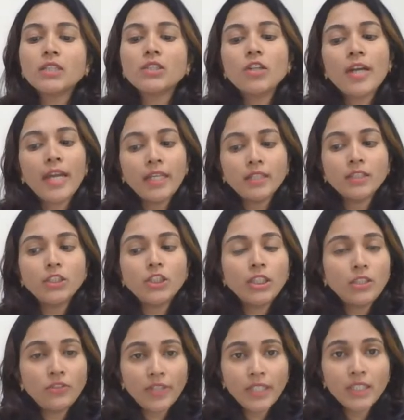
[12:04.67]
or energy
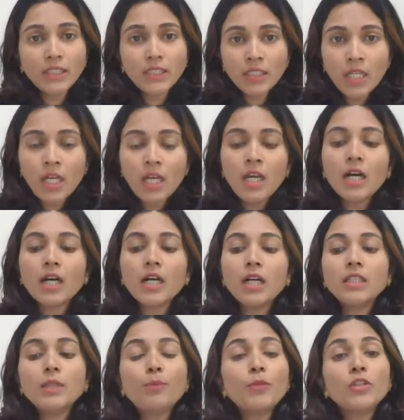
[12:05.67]
drinks,
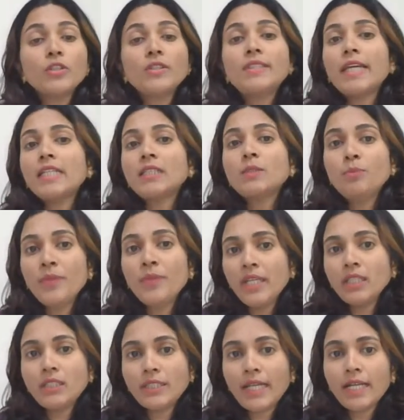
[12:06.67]
the processed
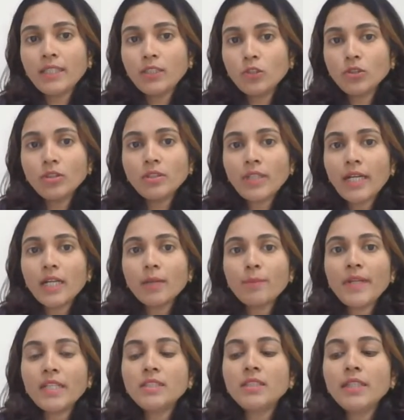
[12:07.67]
meats that that are
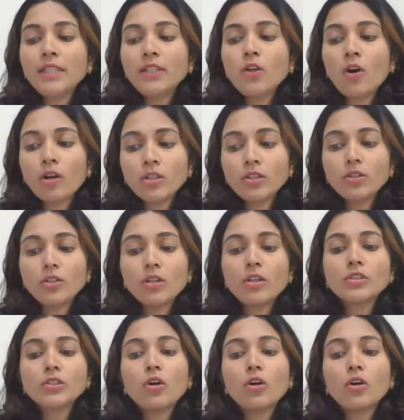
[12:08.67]
present in hot dogs,